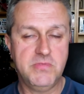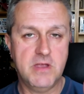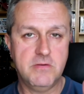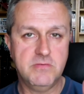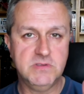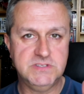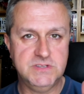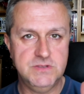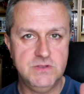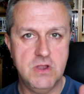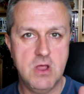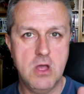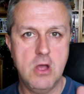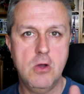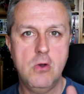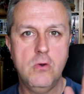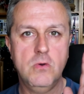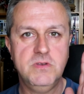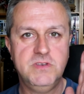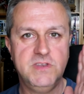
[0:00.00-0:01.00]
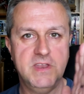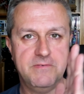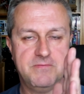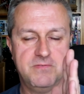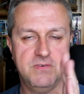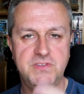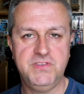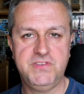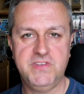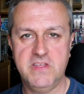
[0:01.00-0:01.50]
There is no
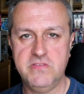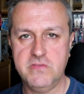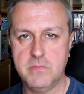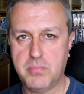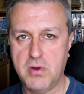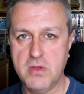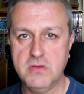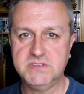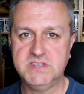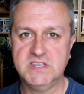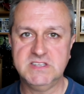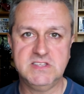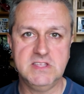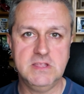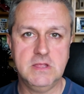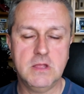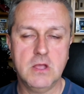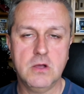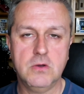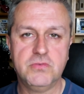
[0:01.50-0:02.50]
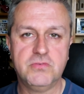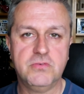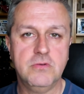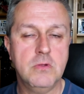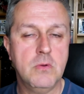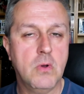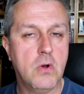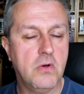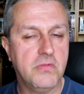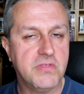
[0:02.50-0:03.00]
difference in the process that you go
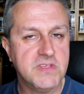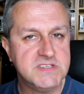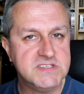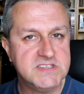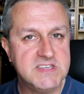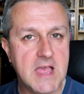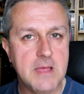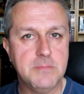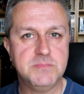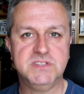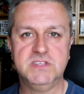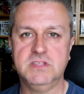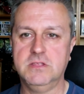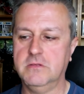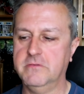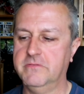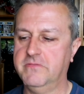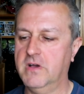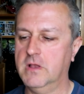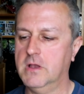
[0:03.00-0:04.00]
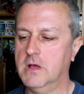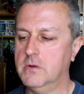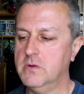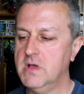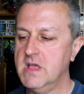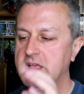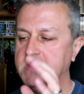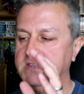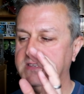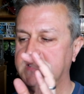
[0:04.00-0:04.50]
through or the steps that you
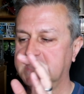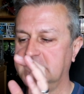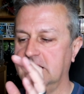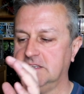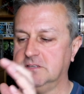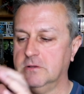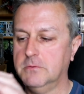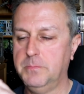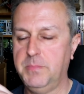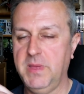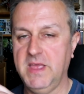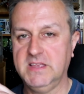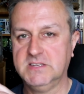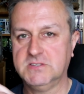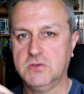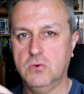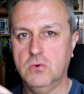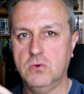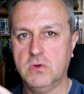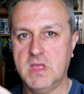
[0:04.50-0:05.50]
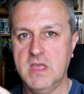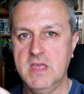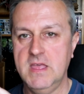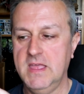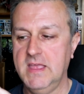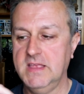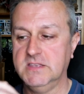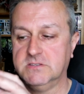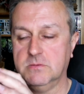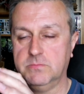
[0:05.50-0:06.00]
follow to set up Pixhawk
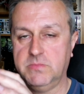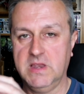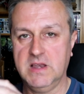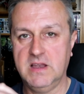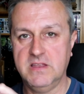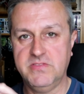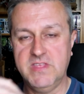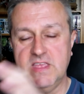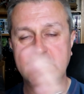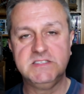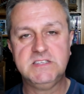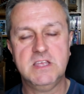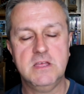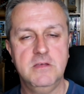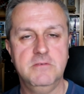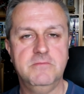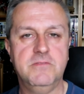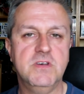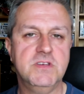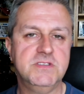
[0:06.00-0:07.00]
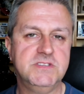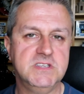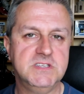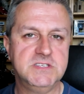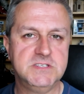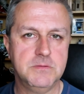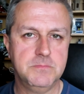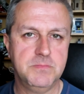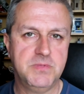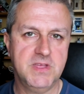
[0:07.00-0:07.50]
in something like this
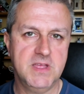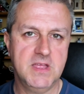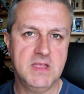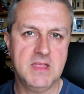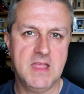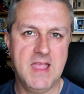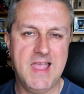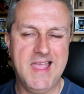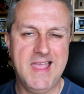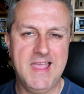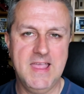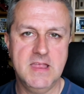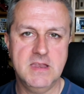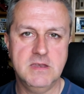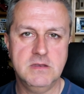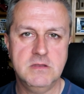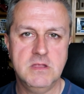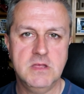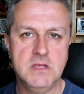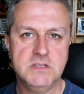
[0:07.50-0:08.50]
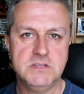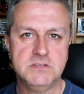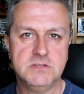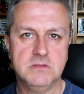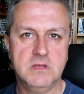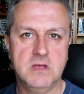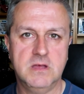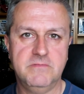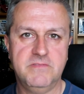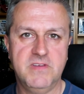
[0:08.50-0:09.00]
versus something in
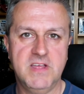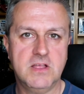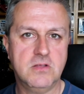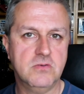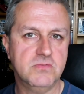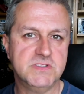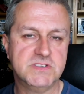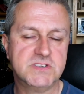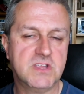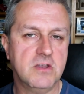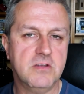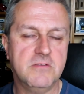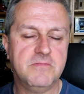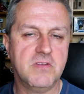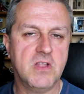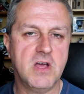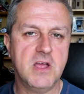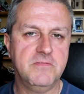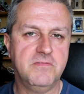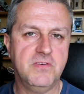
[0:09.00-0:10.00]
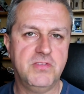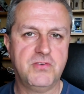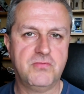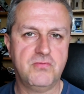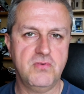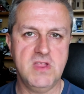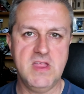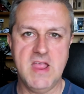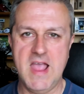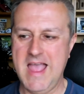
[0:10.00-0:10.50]
a vehicle that's going to fly for
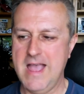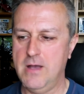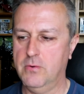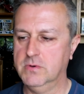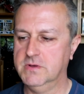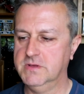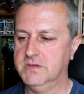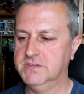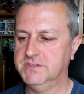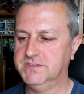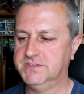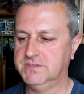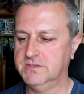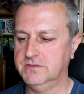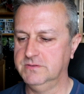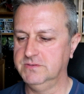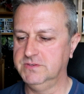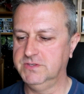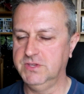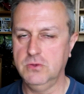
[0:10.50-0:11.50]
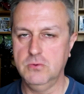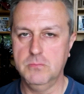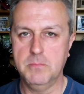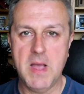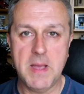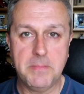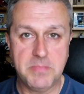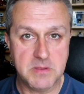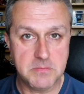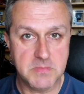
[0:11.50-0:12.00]
three hours and do
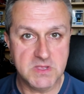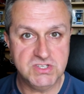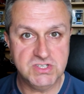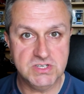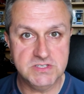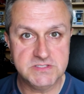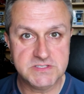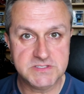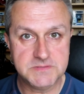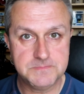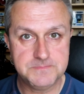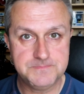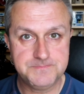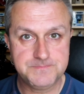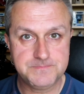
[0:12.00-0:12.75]
mapping missions.